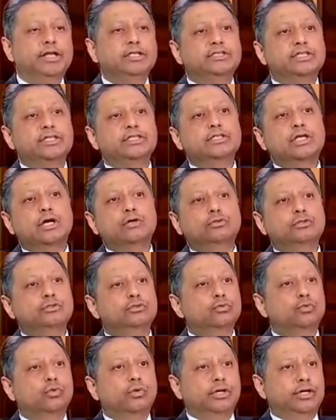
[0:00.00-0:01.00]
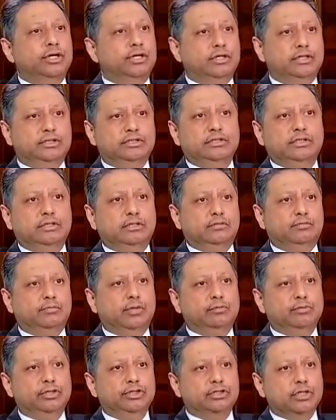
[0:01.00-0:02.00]
We did 6,200, it's a
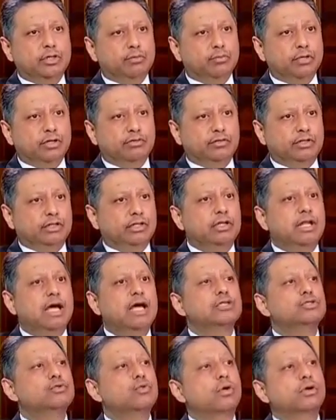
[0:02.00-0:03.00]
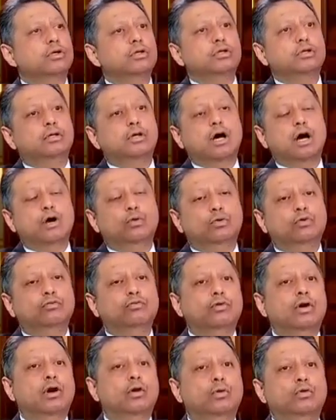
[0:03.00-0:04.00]
published number in the last quarter, out
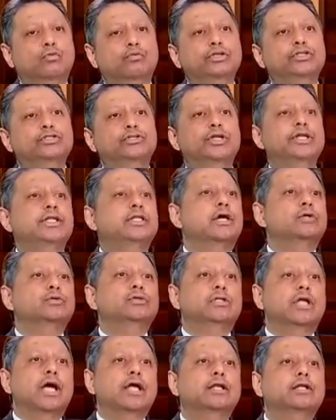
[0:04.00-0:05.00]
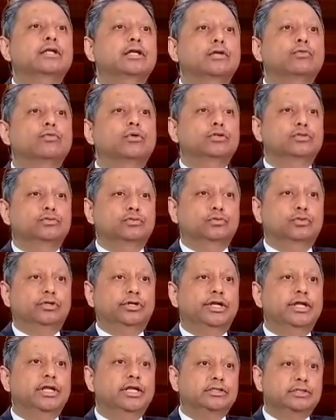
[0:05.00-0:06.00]
of which 3,900 was to
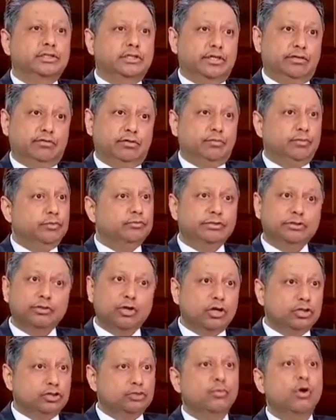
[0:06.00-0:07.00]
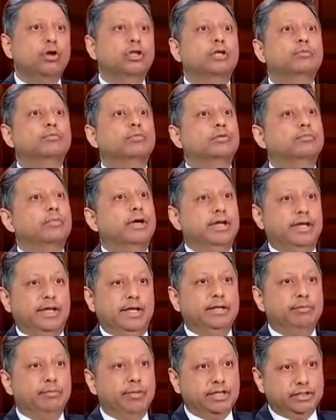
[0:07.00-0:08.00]
the real estate developers, which is not a small number by
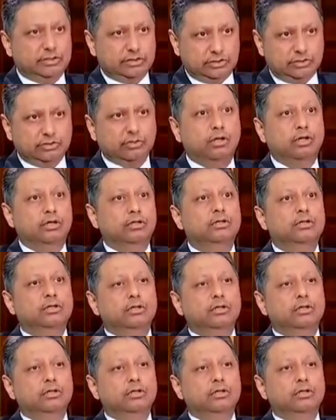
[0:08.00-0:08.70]
any means.